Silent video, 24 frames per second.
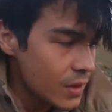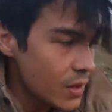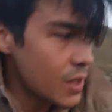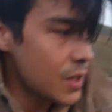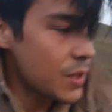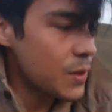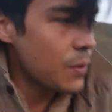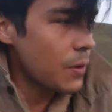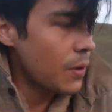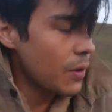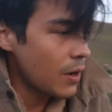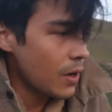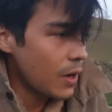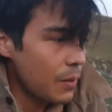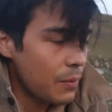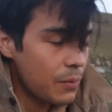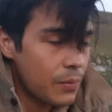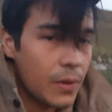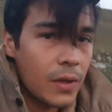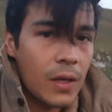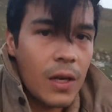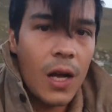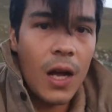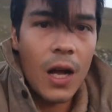just woke up.
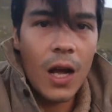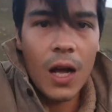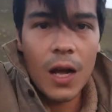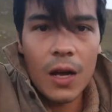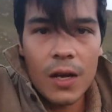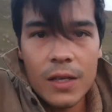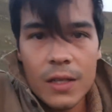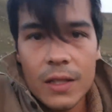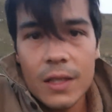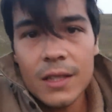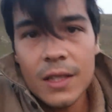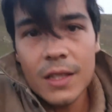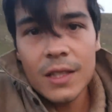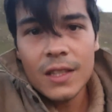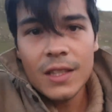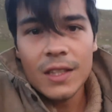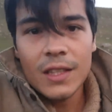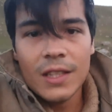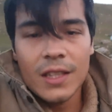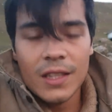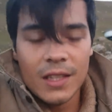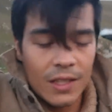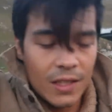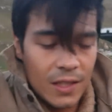Uh,
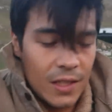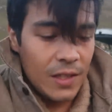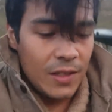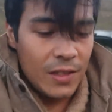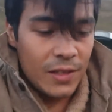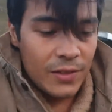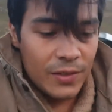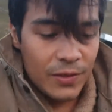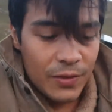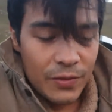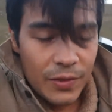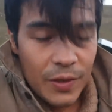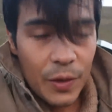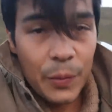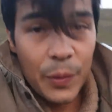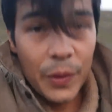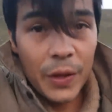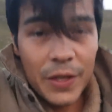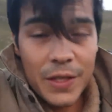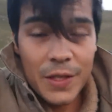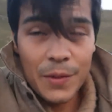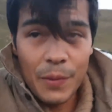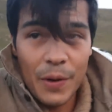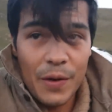filming
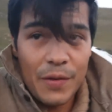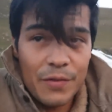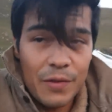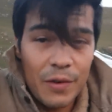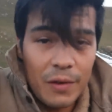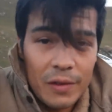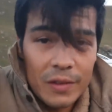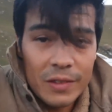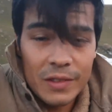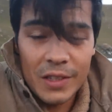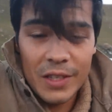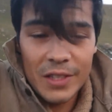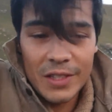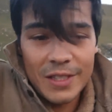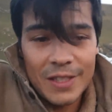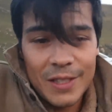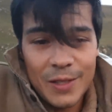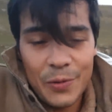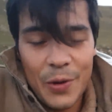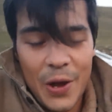this on my phone because it's